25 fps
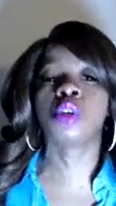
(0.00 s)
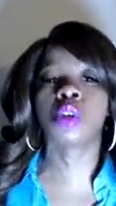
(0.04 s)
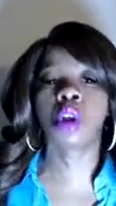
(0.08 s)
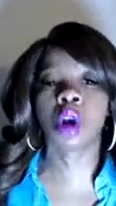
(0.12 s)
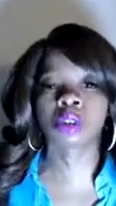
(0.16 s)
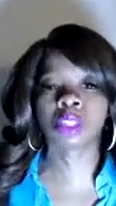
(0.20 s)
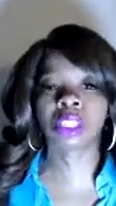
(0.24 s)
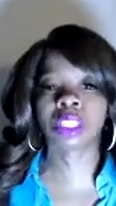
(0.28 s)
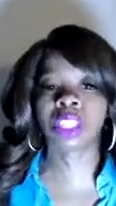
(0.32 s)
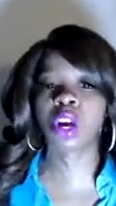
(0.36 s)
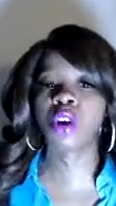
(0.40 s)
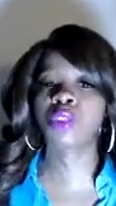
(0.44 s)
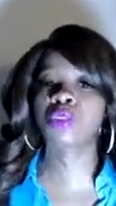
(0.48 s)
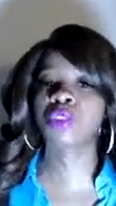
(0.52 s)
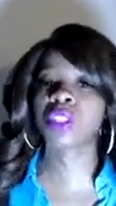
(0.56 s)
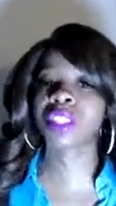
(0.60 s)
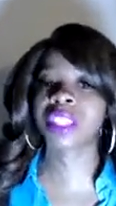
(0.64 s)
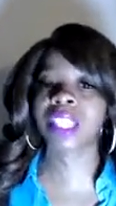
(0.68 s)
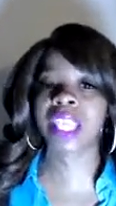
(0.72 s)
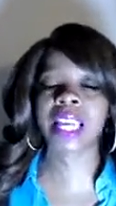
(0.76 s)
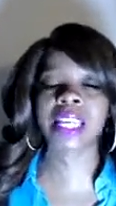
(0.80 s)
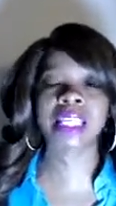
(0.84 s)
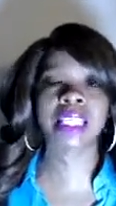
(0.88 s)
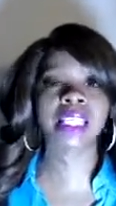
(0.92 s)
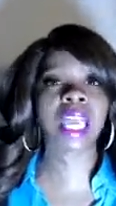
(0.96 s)
Silver
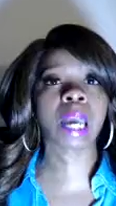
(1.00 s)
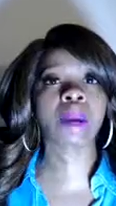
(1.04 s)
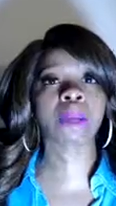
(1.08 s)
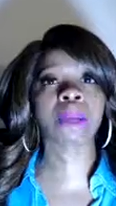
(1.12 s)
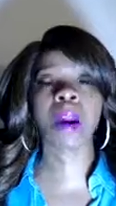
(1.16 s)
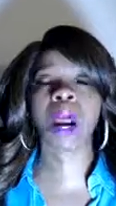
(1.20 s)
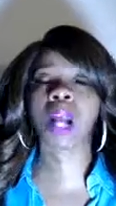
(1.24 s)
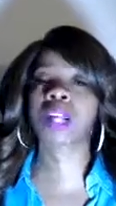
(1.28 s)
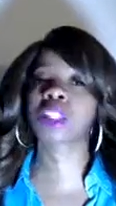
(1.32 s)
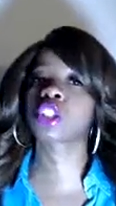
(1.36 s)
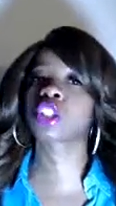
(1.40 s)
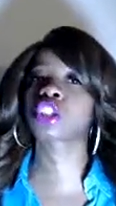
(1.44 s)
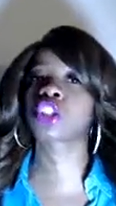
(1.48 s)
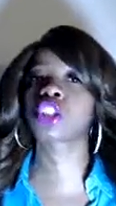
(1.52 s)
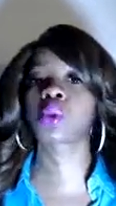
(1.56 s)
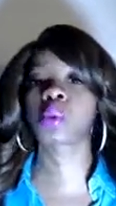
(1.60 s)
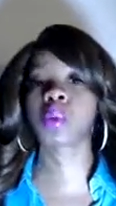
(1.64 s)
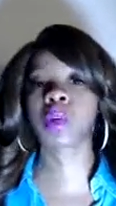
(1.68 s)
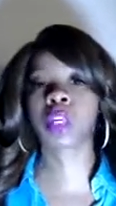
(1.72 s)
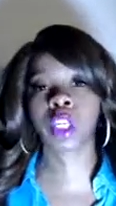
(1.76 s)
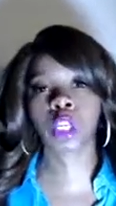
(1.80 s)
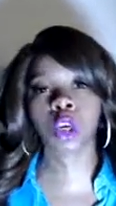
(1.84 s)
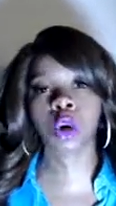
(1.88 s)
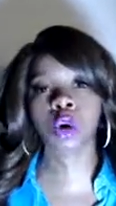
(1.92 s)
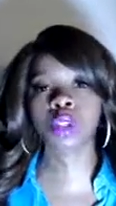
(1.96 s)
thinks that Proctor should
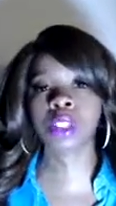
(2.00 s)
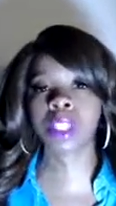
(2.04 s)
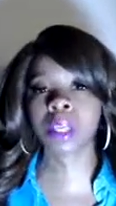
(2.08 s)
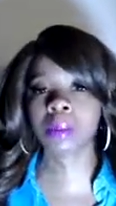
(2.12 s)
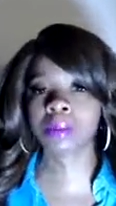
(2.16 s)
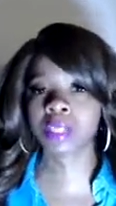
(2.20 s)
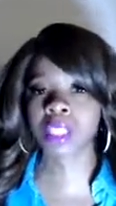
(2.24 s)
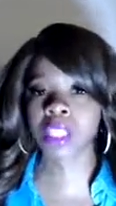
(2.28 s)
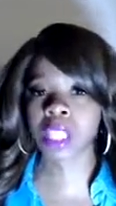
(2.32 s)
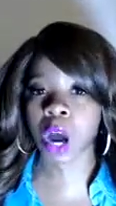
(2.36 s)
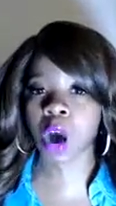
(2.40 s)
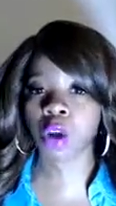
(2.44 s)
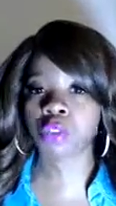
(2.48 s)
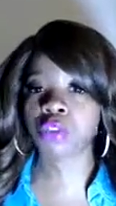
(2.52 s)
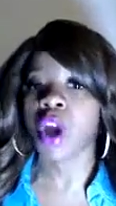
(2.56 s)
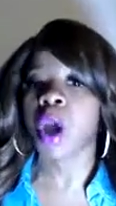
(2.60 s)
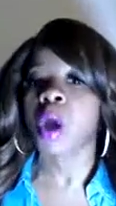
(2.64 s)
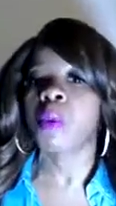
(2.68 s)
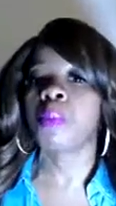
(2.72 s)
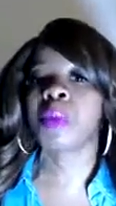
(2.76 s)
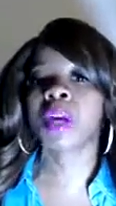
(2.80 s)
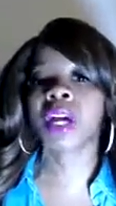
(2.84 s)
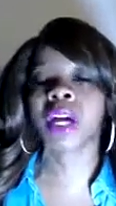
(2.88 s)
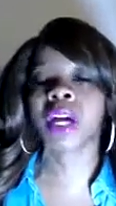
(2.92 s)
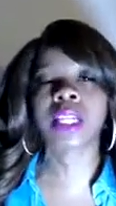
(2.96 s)
recuse himself
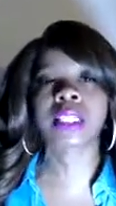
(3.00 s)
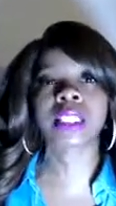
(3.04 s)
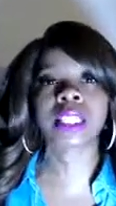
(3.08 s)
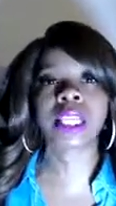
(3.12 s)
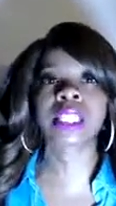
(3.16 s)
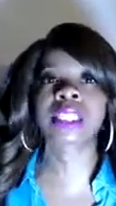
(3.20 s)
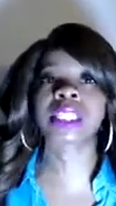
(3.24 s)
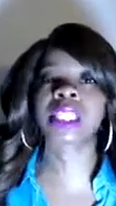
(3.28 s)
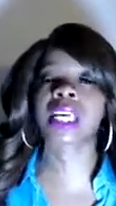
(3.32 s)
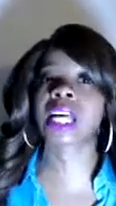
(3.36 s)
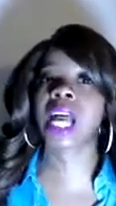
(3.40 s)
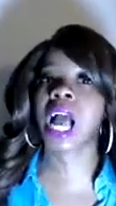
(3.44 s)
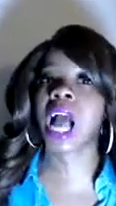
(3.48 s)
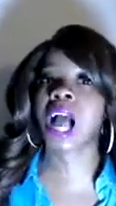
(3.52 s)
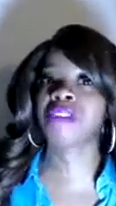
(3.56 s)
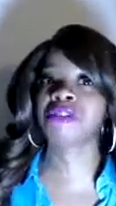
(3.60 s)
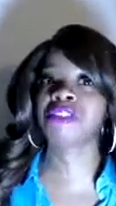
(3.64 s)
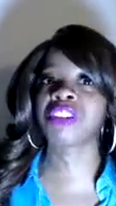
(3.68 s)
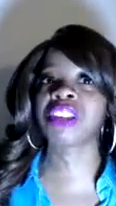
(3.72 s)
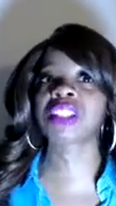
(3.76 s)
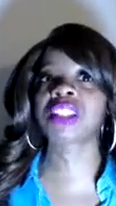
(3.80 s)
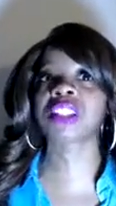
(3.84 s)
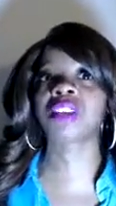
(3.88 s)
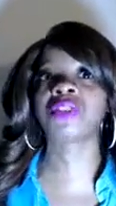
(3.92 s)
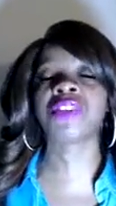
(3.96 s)
because it's a
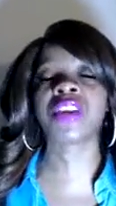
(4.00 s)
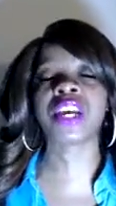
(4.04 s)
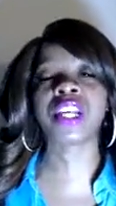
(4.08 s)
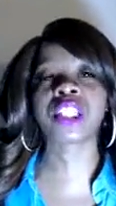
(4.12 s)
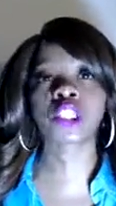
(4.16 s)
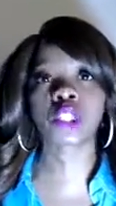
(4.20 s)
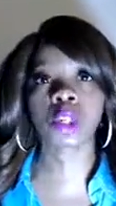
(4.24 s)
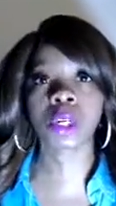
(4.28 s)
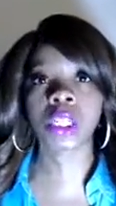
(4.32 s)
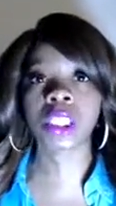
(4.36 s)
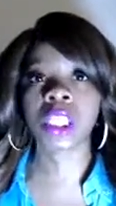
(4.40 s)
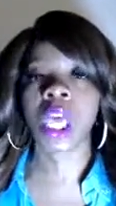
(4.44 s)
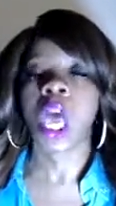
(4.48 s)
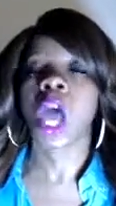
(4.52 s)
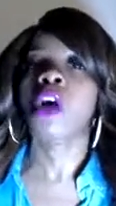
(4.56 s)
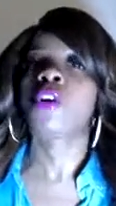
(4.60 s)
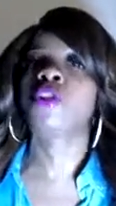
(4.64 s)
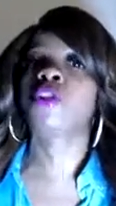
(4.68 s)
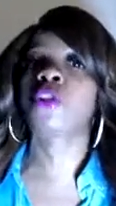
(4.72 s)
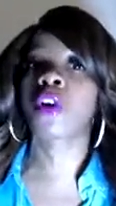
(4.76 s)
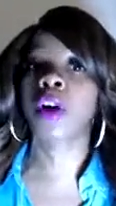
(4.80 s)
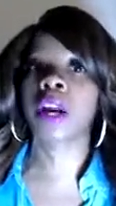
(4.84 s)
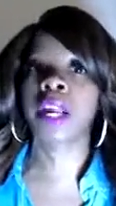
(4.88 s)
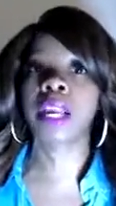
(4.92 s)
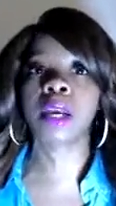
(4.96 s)
conflict of interest
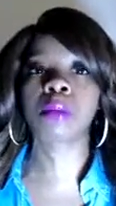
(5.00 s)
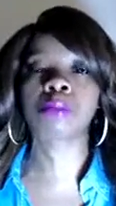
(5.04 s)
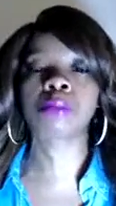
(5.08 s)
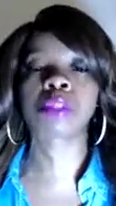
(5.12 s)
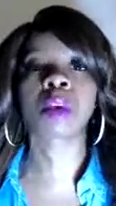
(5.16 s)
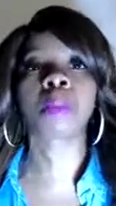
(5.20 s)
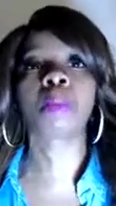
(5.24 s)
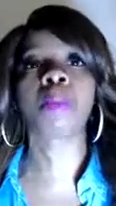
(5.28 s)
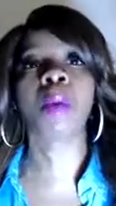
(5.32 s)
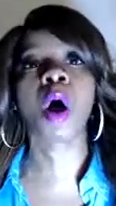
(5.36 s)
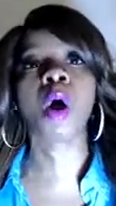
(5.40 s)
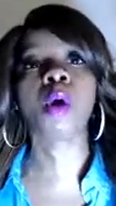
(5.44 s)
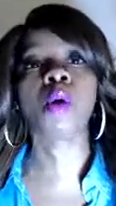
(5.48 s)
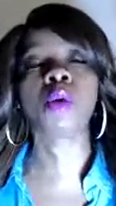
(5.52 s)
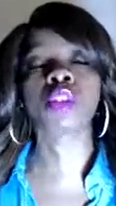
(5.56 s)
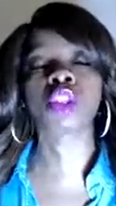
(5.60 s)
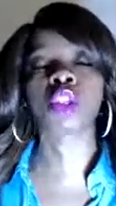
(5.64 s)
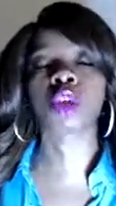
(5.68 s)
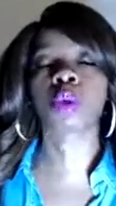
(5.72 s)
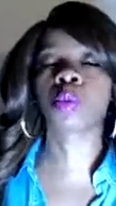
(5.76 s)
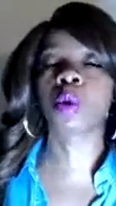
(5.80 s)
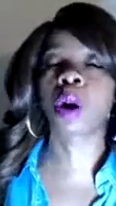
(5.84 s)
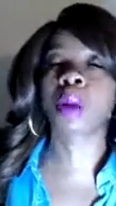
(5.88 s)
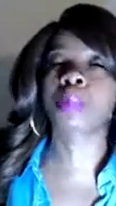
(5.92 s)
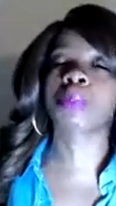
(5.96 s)
for him to
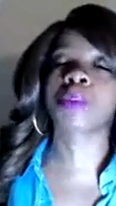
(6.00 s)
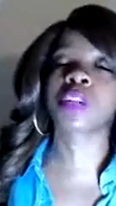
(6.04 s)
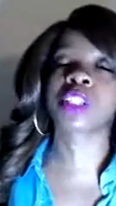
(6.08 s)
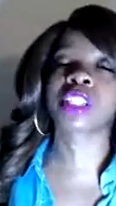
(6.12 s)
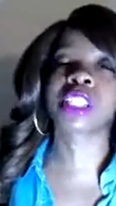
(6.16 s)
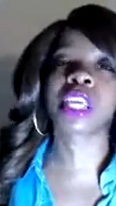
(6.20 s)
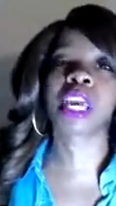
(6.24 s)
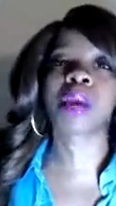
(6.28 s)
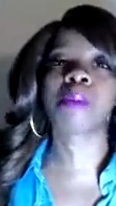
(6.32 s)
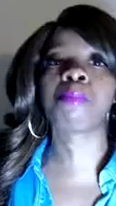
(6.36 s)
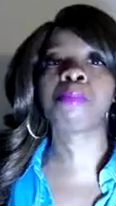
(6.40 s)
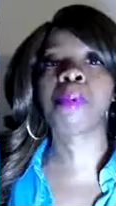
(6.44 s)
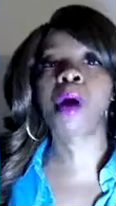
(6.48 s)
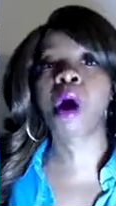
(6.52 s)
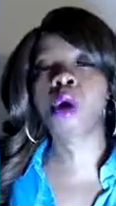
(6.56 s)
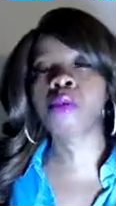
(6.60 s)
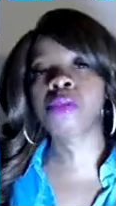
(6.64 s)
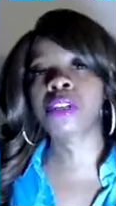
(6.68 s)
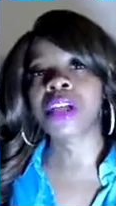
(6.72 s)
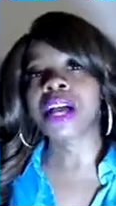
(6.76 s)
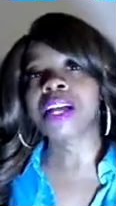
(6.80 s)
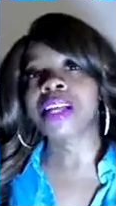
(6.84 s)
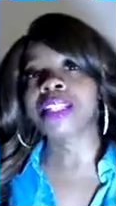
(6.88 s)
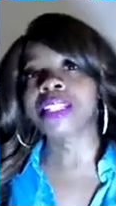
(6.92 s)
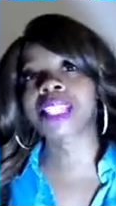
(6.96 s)
represent both
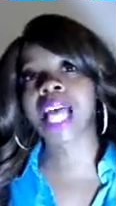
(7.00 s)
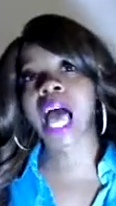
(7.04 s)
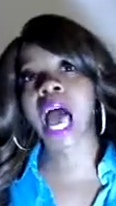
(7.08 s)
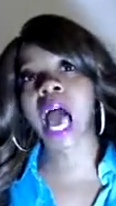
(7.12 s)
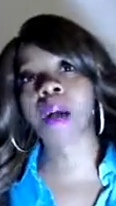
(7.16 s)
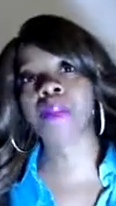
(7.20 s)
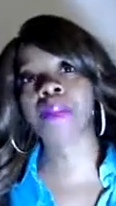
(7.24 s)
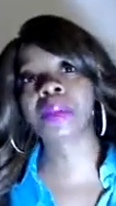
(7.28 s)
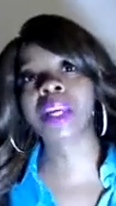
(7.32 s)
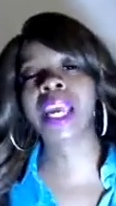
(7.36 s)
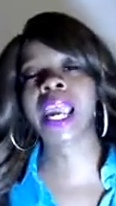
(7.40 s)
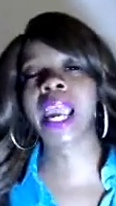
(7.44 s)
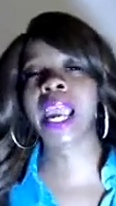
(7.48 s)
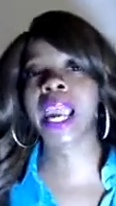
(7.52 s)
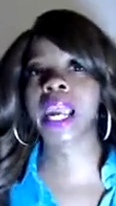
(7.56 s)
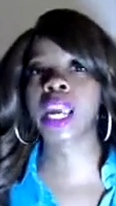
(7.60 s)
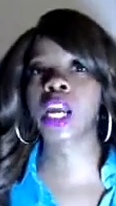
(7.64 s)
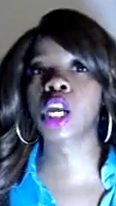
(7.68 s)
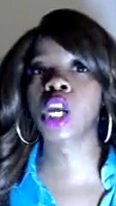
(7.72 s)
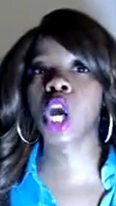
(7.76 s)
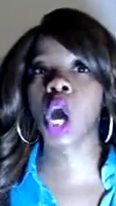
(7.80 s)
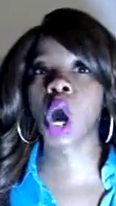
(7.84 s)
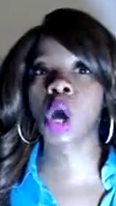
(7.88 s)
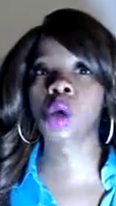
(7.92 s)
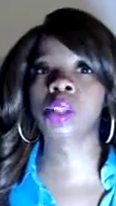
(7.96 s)
Tommy and
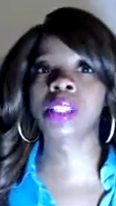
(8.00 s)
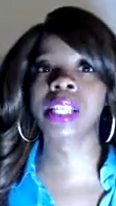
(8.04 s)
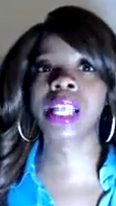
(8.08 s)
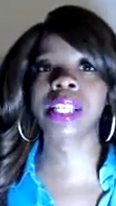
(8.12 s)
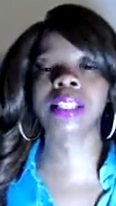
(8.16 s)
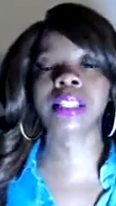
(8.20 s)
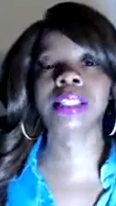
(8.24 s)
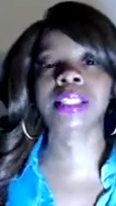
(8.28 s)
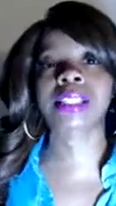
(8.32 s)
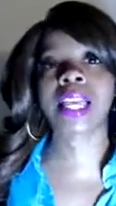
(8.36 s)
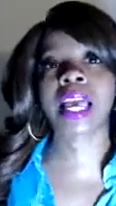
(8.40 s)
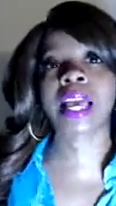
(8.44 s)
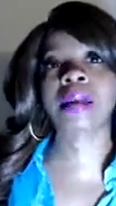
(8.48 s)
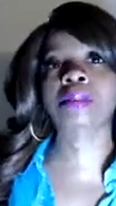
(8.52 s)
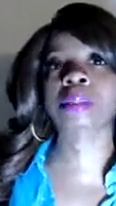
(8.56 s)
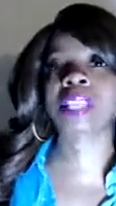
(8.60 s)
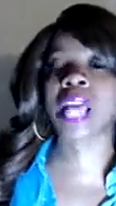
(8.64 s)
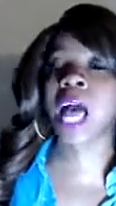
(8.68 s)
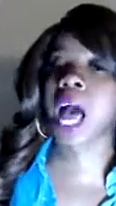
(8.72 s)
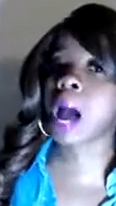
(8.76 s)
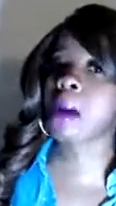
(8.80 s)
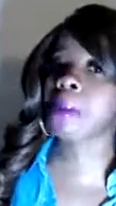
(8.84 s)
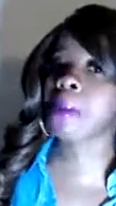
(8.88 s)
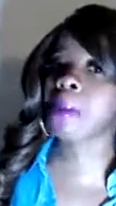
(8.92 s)
Ghost at the same time.